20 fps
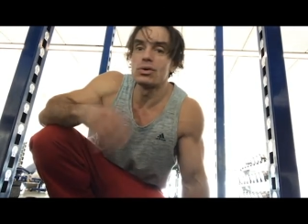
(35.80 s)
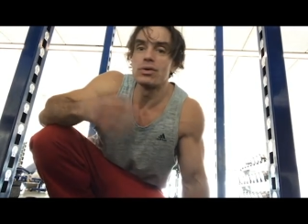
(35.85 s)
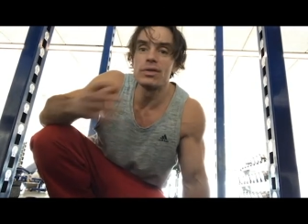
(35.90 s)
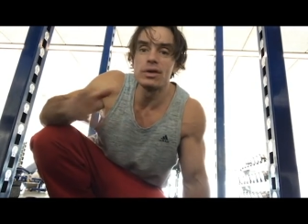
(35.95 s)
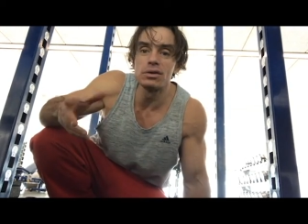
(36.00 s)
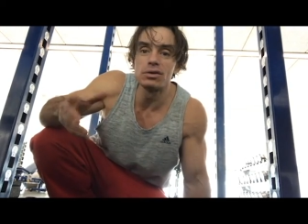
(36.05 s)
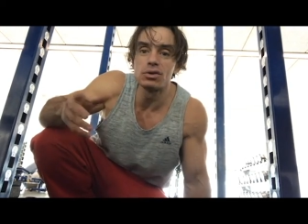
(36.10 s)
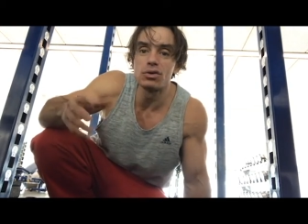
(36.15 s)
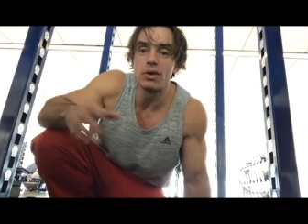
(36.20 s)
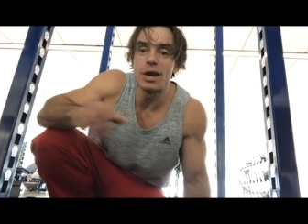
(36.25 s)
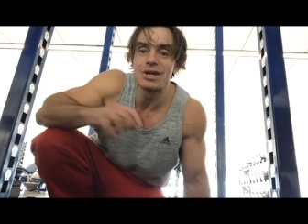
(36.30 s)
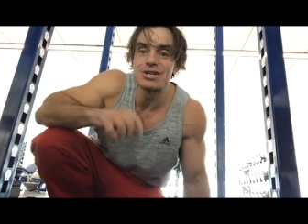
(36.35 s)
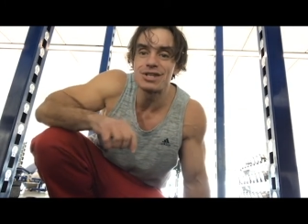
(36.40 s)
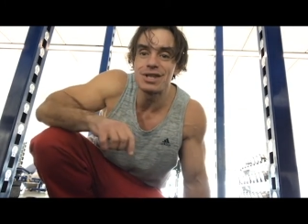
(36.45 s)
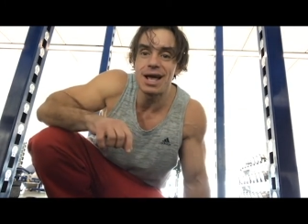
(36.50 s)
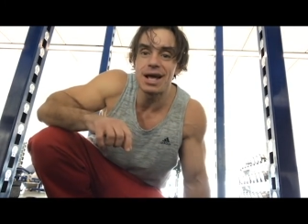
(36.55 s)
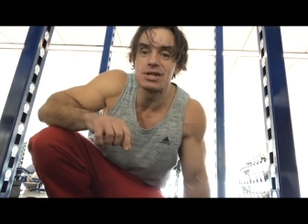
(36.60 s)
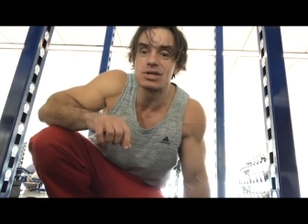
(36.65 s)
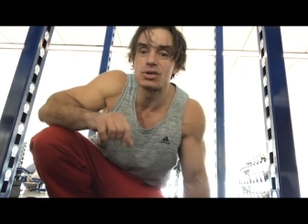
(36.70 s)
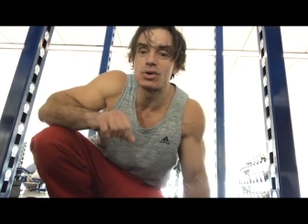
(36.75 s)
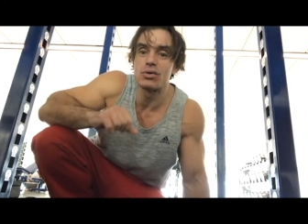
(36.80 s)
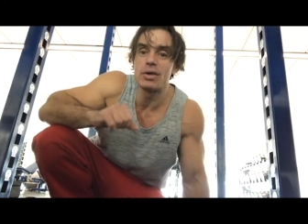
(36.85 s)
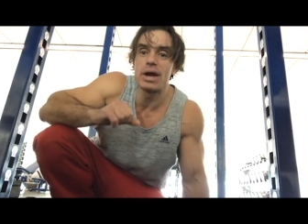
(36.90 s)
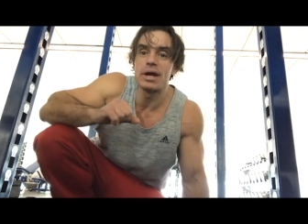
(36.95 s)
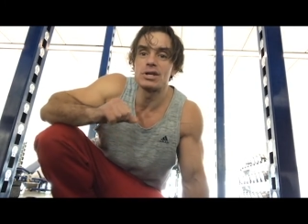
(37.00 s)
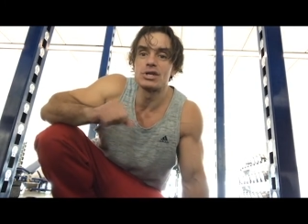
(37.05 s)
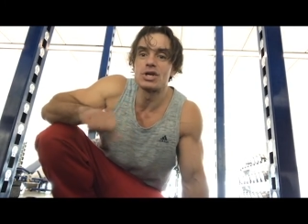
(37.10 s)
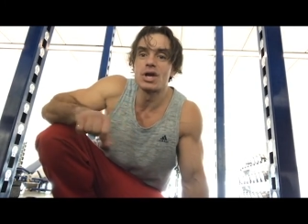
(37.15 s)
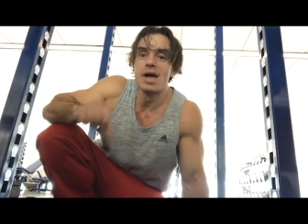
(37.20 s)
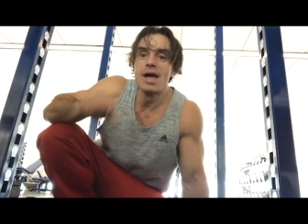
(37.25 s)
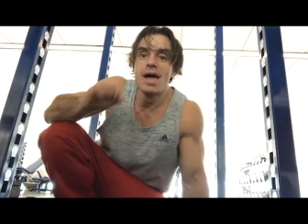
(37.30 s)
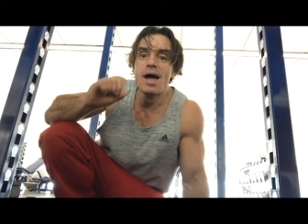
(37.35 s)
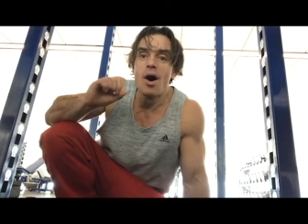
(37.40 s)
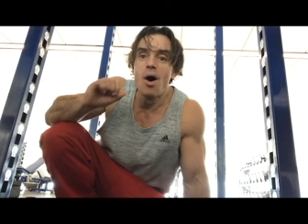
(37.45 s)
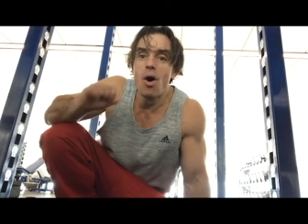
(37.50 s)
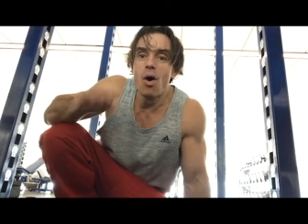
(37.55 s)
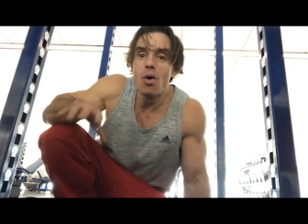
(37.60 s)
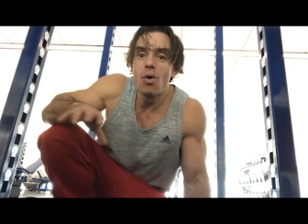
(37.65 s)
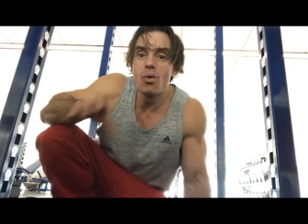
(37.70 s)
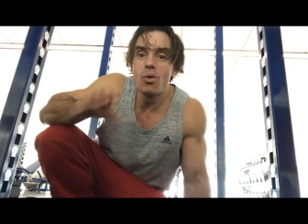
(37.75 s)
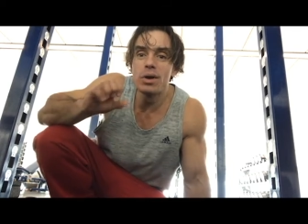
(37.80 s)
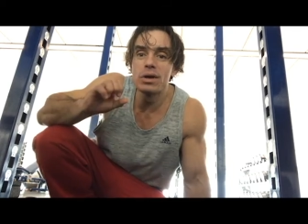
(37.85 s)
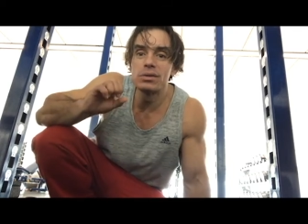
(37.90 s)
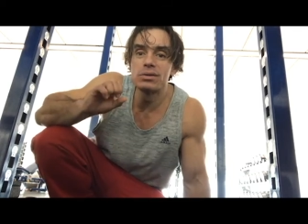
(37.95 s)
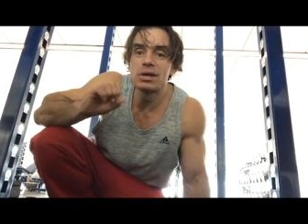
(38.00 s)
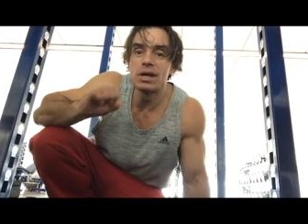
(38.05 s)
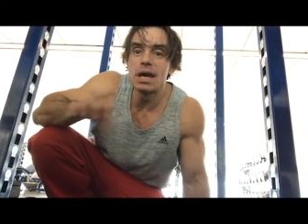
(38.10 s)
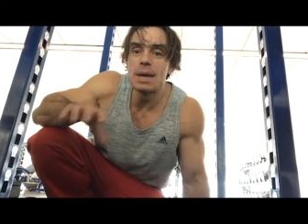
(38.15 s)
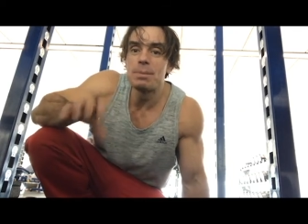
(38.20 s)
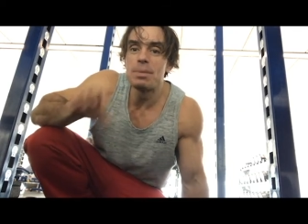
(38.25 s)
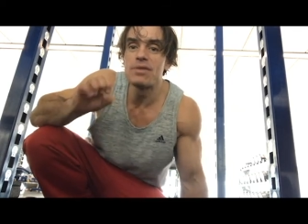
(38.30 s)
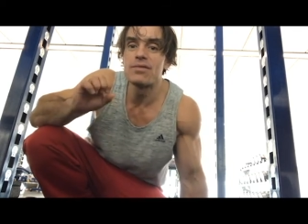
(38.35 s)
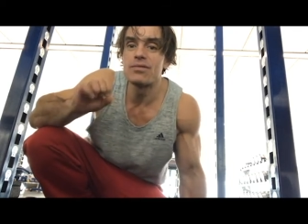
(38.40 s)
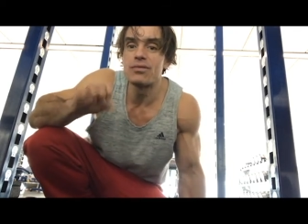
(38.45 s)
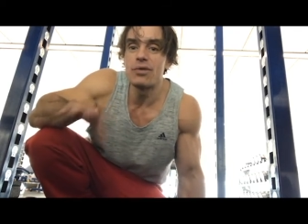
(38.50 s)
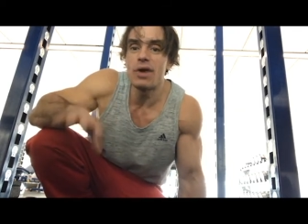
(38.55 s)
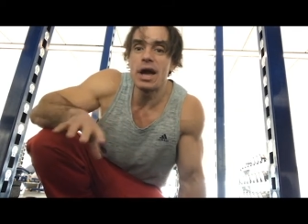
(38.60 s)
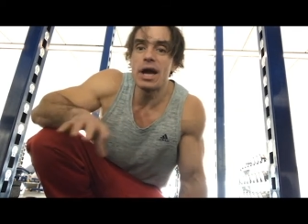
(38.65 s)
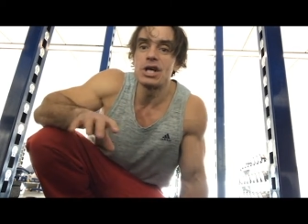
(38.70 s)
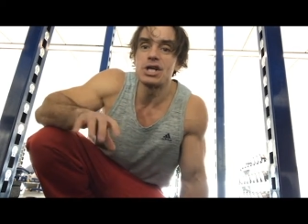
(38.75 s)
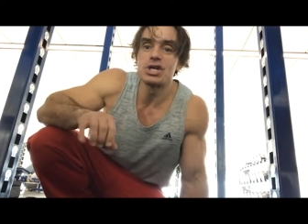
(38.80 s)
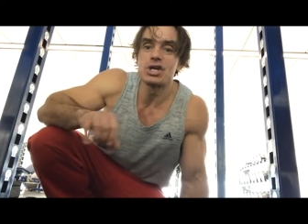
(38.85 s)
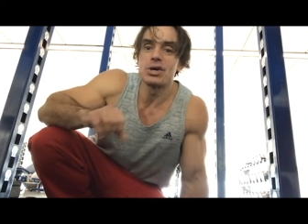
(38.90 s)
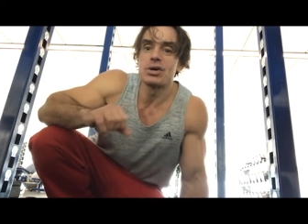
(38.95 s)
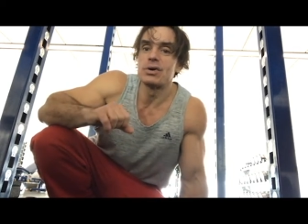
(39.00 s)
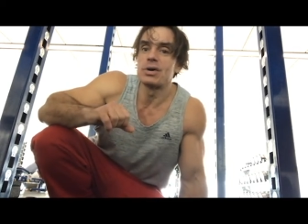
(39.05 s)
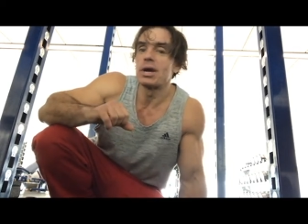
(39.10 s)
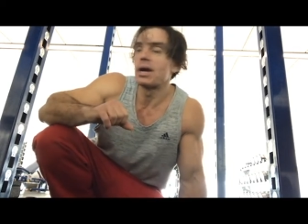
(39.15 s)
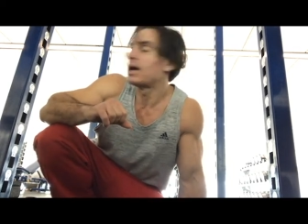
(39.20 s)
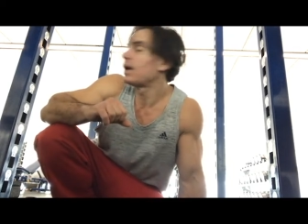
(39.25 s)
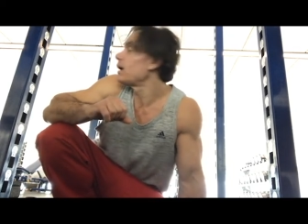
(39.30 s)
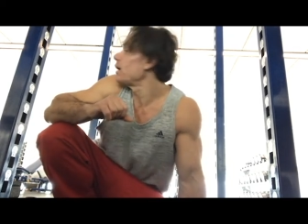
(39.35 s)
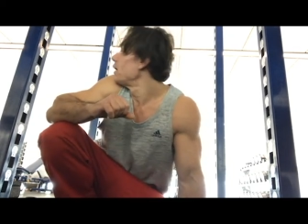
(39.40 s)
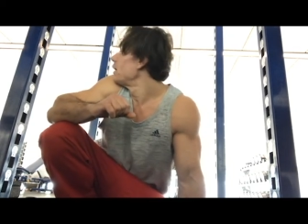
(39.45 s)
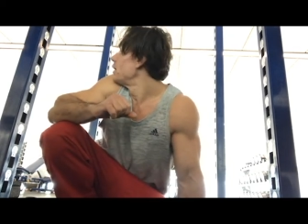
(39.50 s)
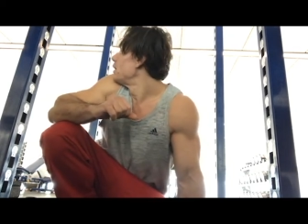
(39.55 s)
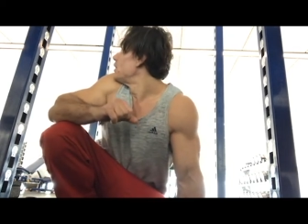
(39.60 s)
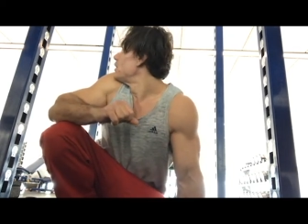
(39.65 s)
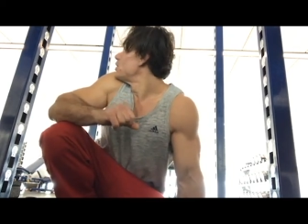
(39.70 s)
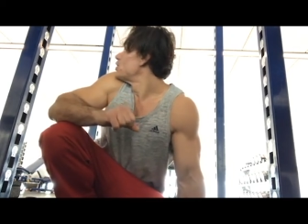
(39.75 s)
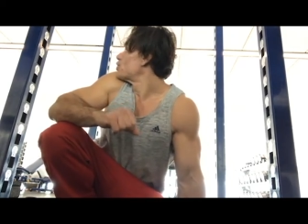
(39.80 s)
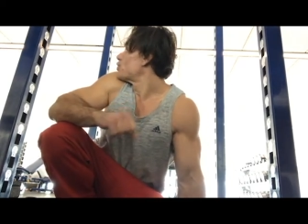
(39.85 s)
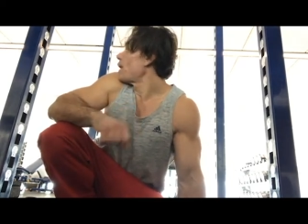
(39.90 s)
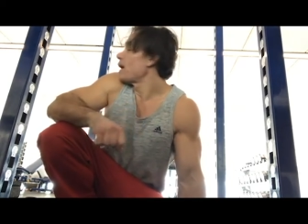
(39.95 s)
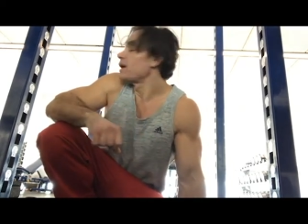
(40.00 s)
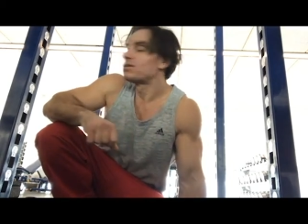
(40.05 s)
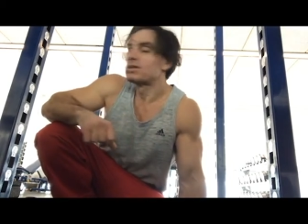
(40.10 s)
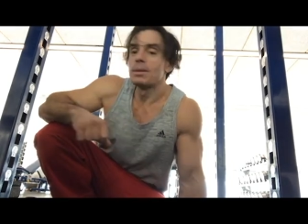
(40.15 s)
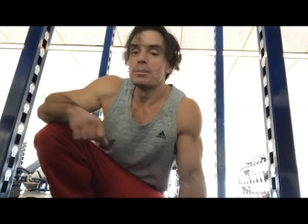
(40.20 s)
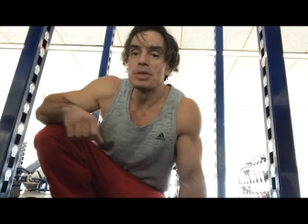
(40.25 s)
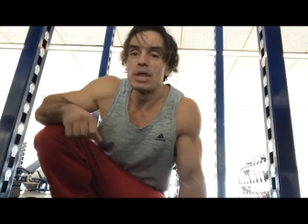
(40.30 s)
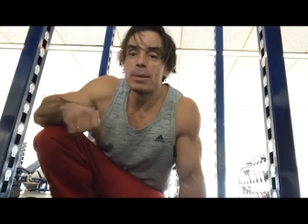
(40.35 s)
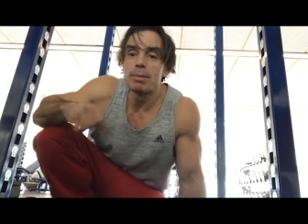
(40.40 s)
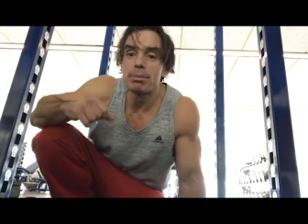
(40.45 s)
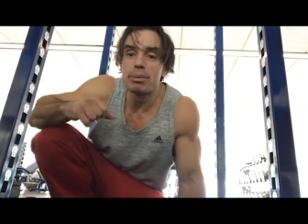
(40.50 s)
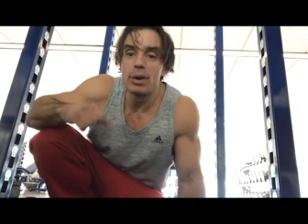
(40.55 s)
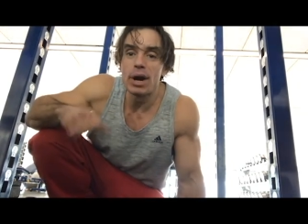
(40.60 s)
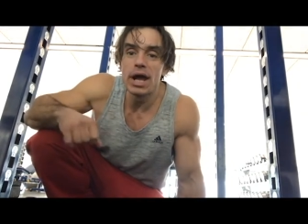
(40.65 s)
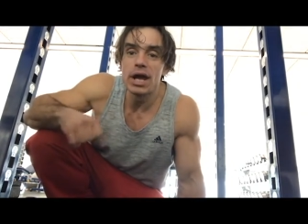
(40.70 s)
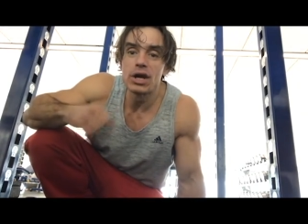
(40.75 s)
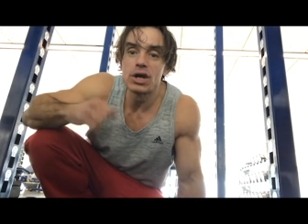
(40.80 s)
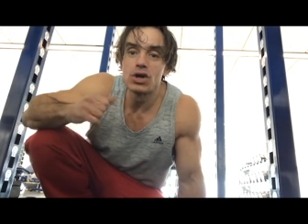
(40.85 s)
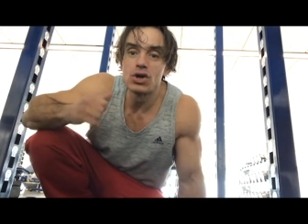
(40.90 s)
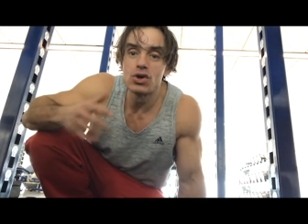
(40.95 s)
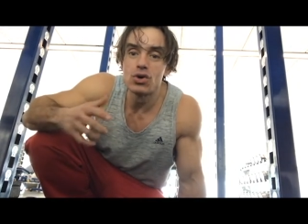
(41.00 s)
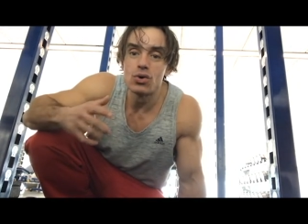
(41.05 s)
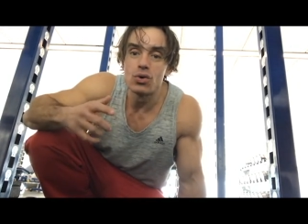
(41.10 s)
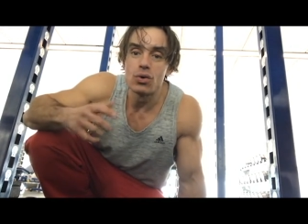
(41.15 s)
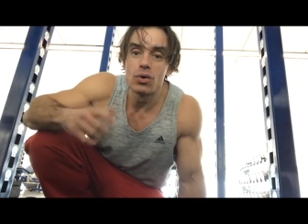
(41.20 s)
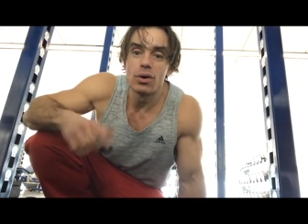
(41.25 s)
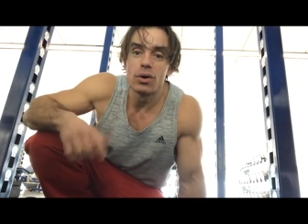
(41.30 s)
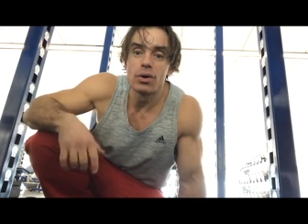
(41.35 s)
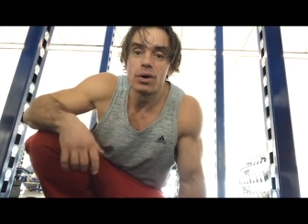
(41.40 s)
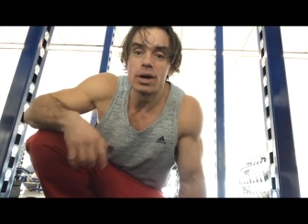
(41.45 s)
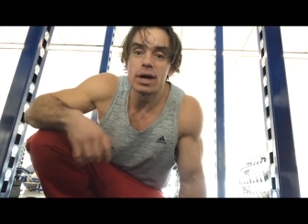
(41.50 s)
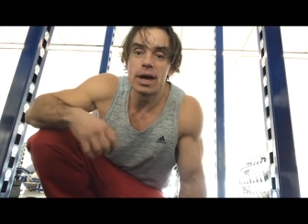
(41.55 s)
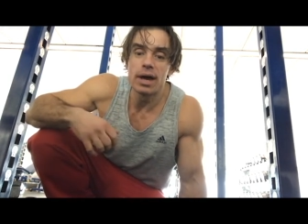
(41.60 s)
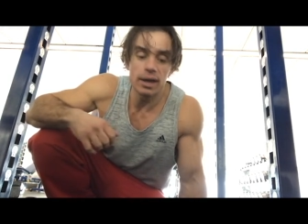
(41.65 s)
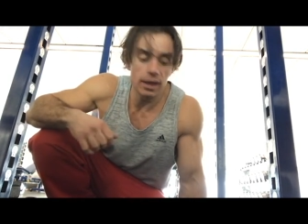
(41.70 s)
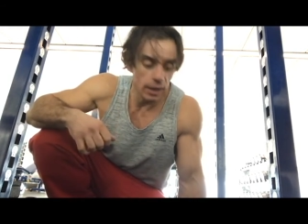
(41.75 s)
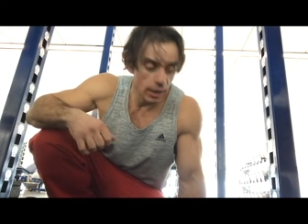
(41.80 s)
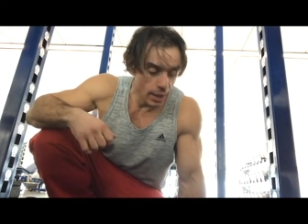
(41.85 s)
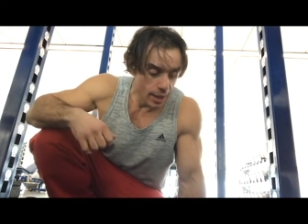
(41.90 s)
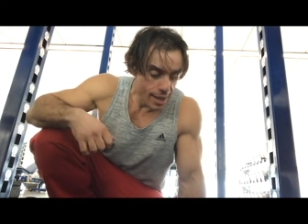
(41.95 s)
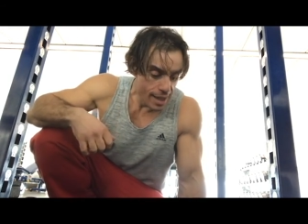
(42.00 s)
Or this stretch, that stretch? Always keep it fresh, okay? Try something brand new, okay?